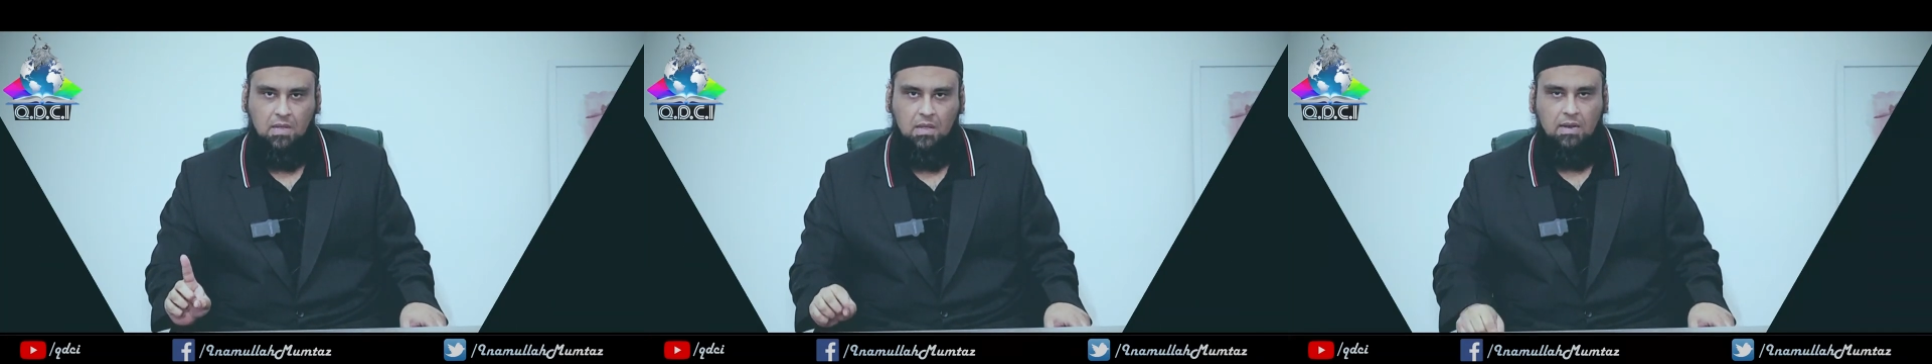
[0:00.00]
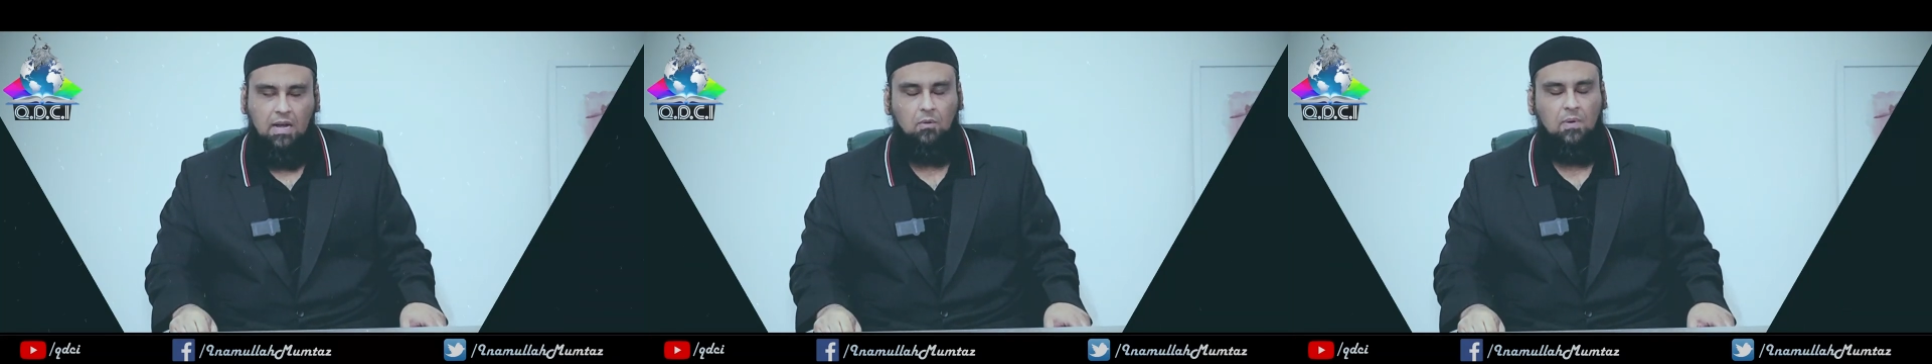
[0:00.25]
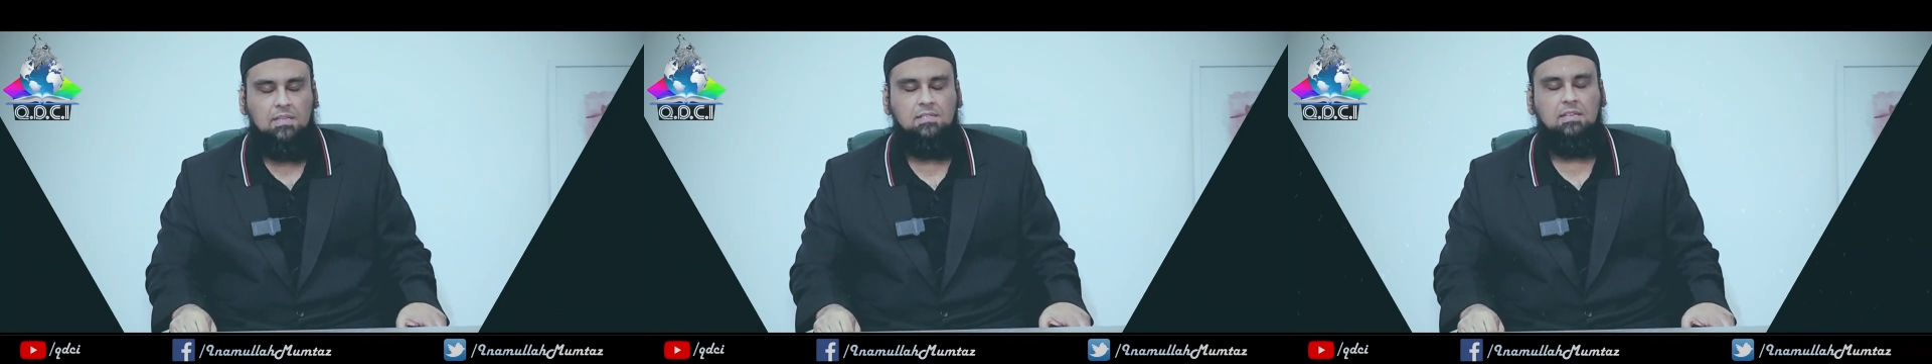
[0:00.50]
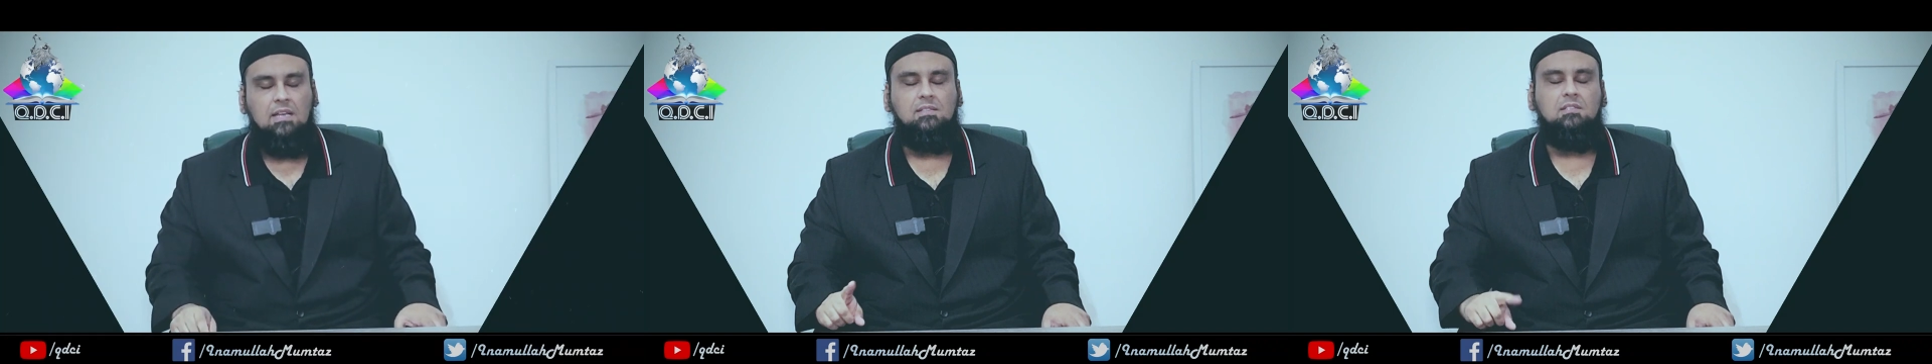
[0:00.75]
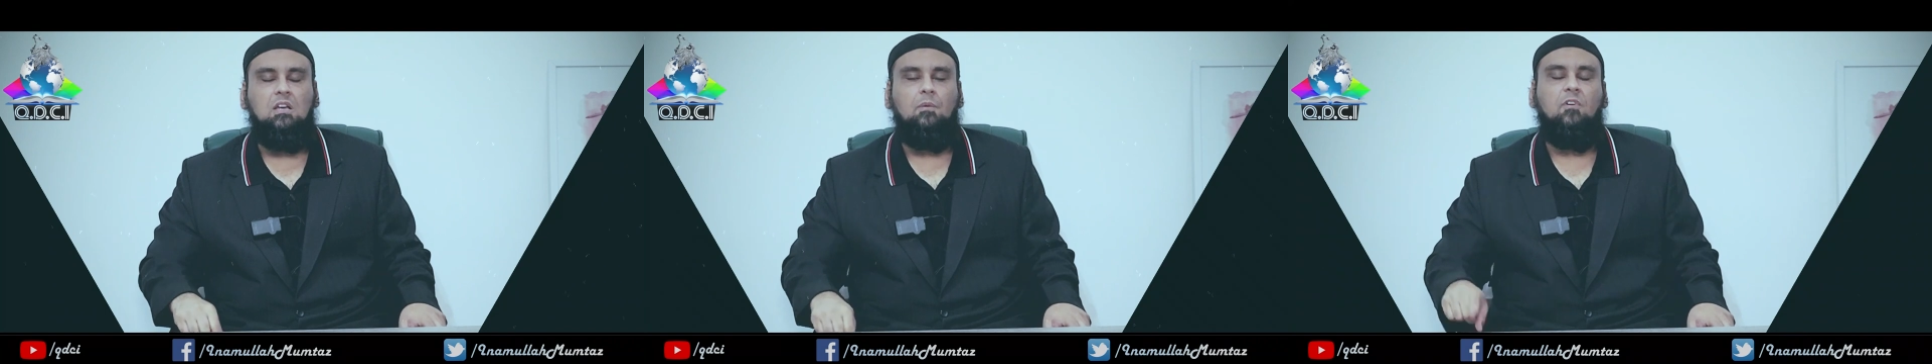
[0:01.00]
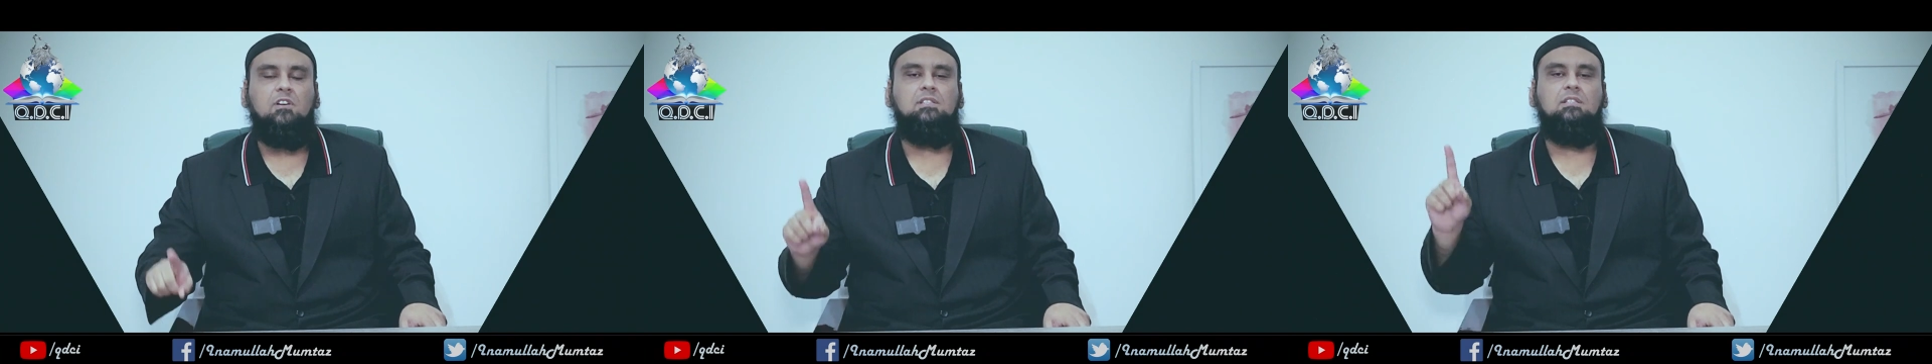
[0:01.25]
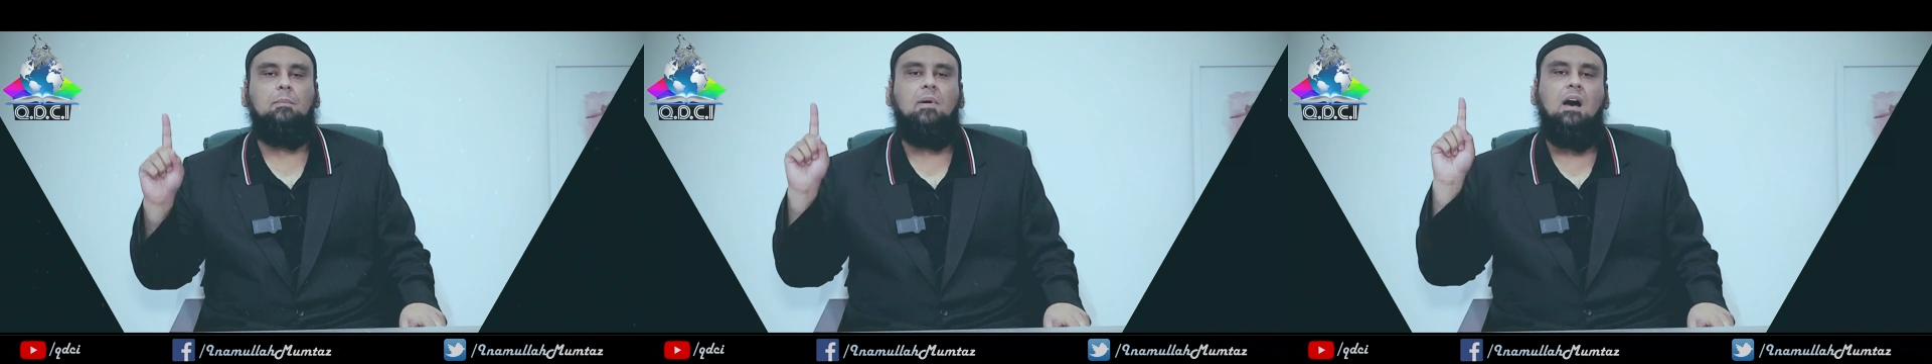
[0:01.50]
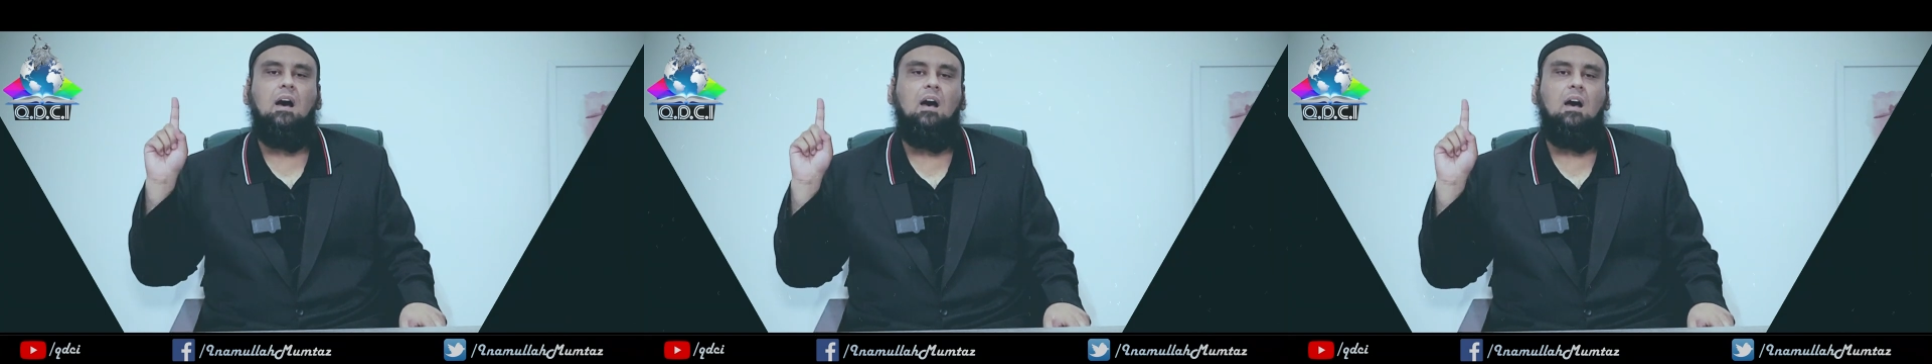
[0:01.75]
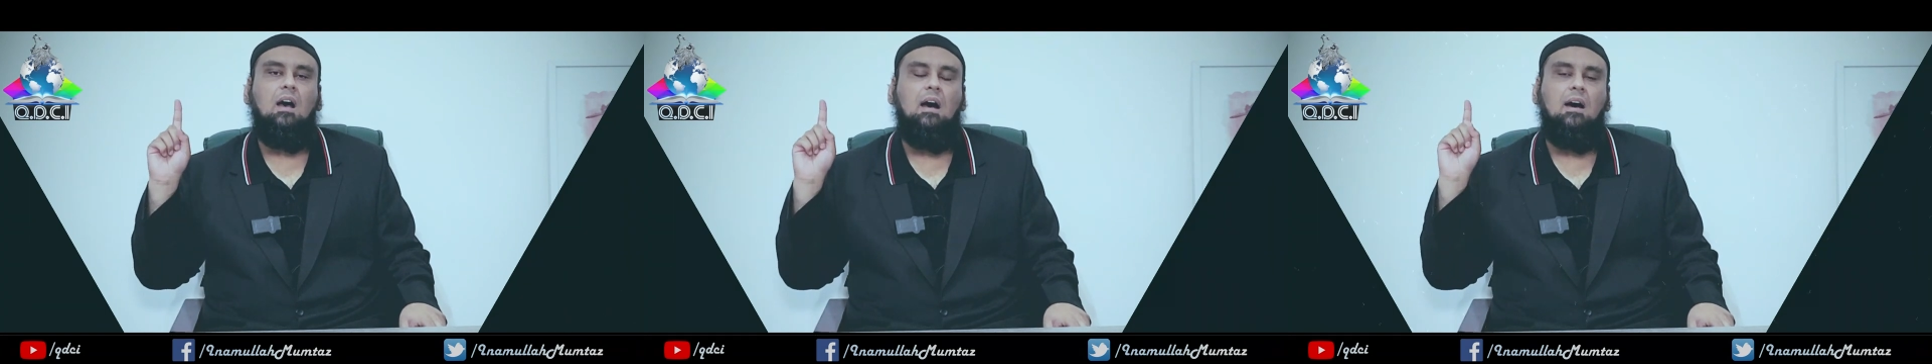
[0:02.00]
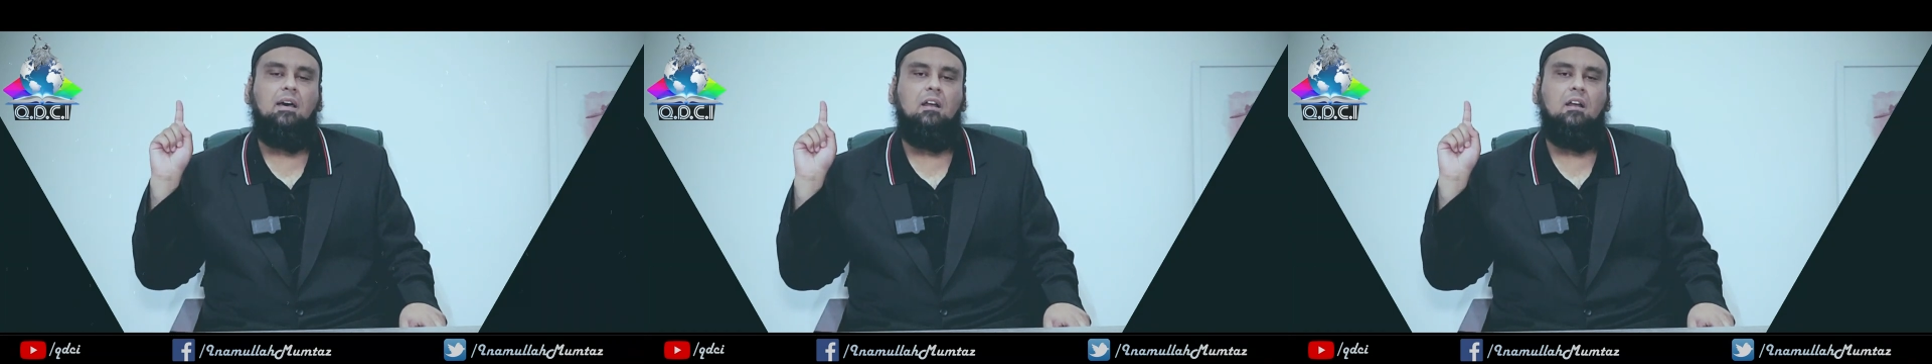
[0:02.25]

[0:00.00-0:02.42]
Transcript: That was as-samaa